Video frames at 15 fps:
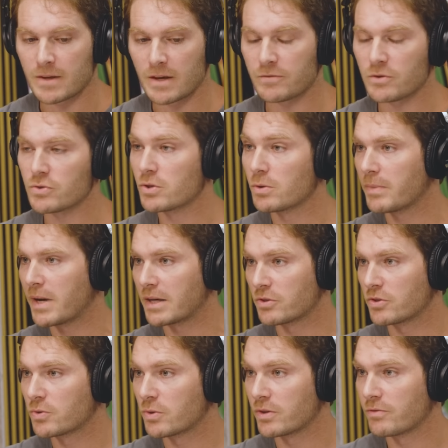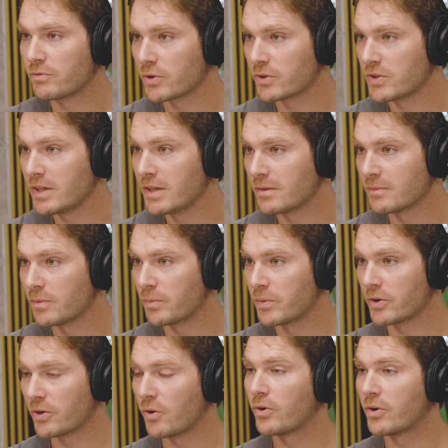If you zoom back to 2014, when we
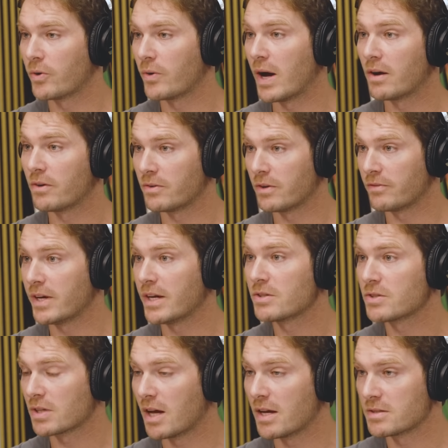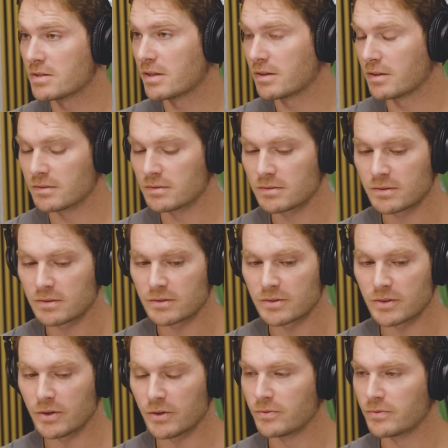were going around evangelizing,
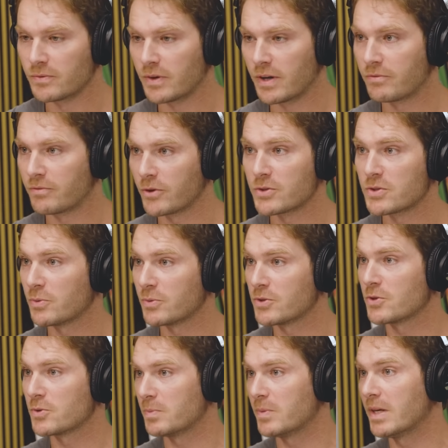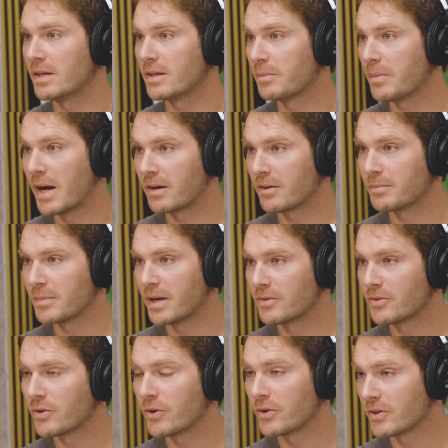and at first it was just me in the back of my
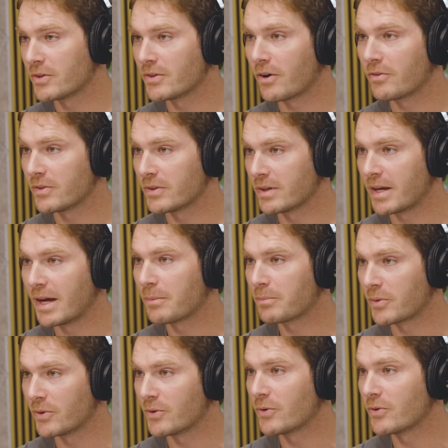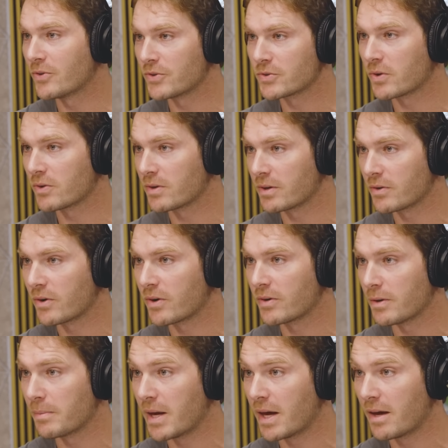Toyota Dolphin camper doing this door-to-door
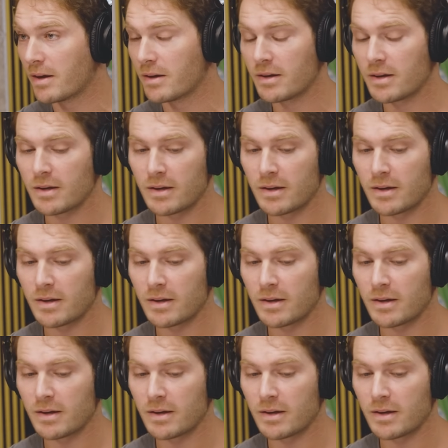in the Bay,